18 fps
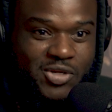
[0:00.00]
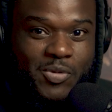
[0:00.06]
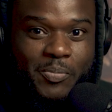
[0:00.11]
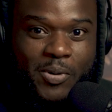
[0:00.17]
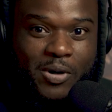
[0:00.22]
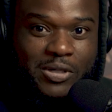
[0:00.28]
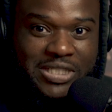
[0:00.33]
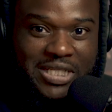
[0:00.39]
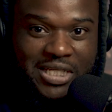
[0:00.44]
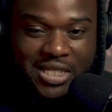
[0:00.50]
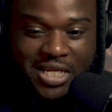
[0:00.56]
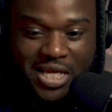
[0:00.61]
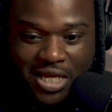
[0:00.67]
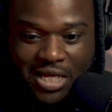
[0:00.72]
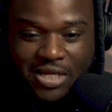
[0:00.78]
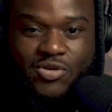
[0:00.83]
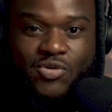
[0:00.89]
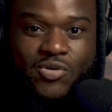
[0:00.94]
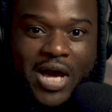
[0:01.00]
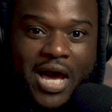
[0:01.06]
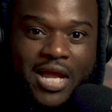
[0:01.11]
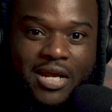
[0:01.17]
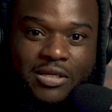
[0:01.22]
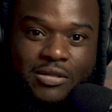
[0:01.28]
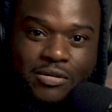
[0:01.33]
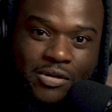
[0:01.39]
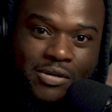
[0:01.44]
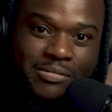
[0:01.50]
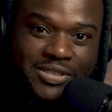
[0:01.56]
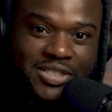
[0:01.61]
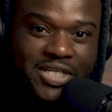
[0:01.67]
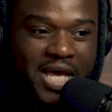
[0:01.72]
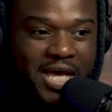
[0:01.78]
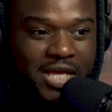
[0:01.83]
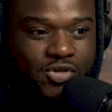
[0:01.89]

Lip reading: supposed to think? You gotta, you know what I'm saying?